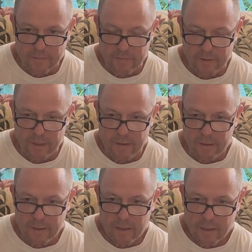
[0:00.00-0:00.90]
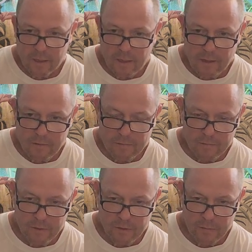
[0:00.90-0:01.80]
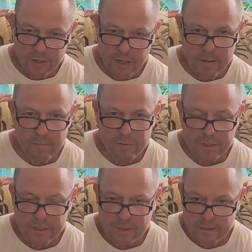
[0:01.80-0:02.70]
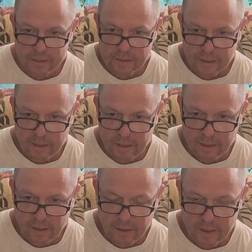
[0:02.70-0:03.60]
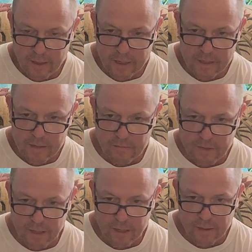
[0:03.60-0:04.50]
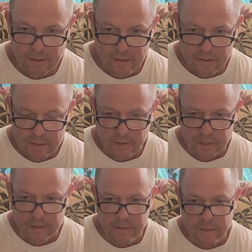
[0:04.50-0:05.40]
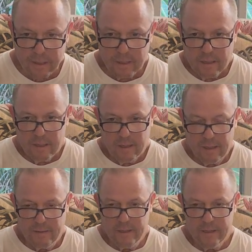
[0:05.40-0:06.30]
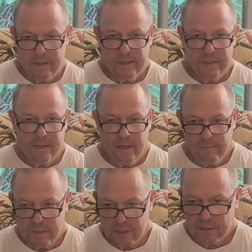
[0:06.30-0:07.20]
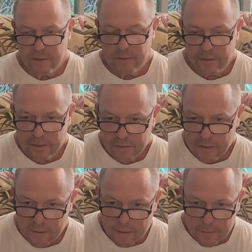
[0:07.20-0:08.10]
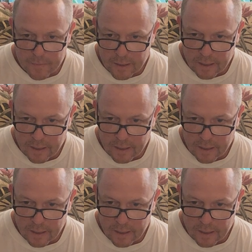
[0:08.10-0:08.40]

of Ukrainian prisoners, all kinds of death and destruction. These things can't be shown on YouTube.